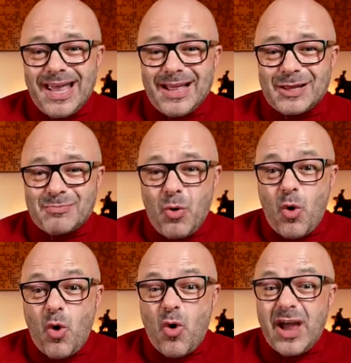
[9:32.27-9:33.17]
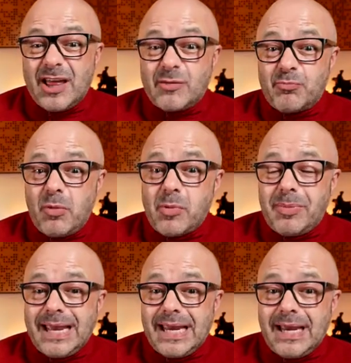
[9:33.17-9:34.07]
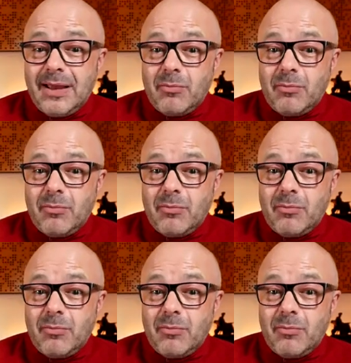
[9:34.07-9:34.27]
it's probably,